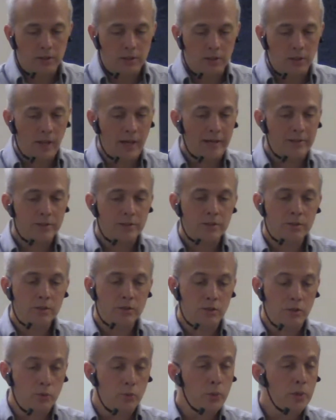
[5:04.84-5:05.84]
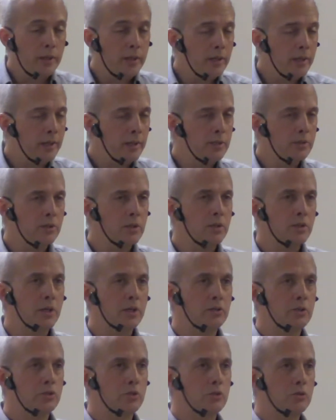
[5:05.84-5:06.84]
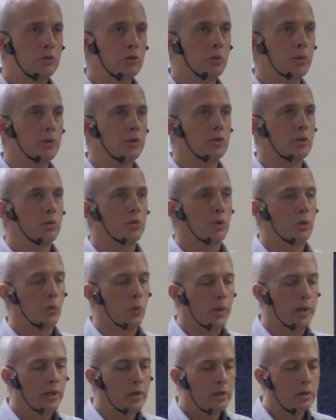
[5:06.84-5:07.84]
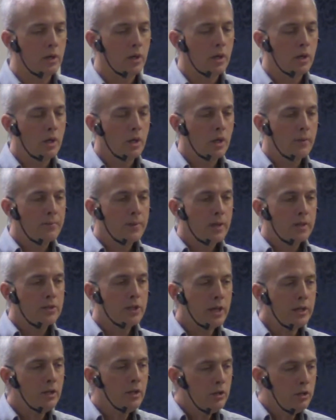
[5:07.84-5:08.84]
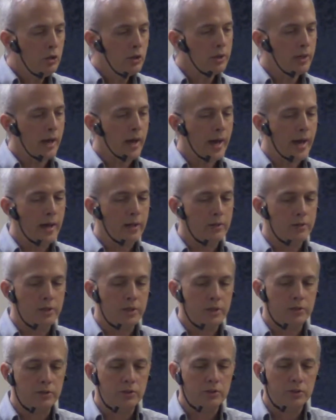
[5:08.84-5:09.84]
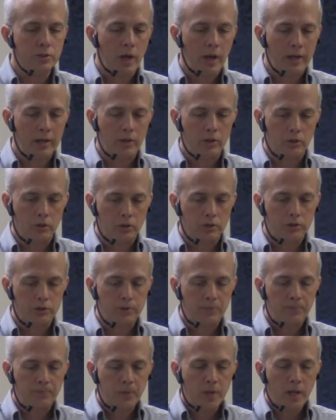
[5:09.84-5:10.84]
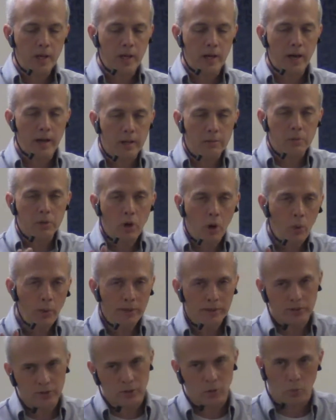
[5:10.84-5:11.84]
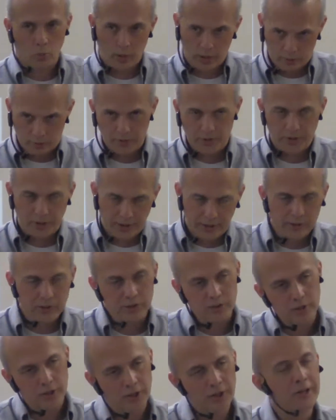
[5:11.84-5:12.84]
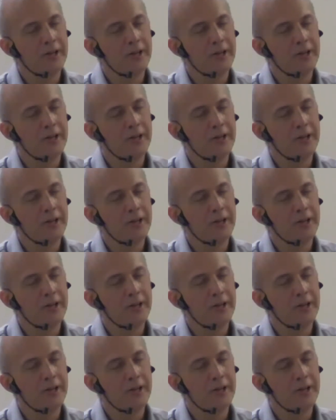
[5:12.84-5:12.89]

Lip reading: and lessons and readings and things that you're doing during the week? Take a look at these cycles. And I am going somewhere with this.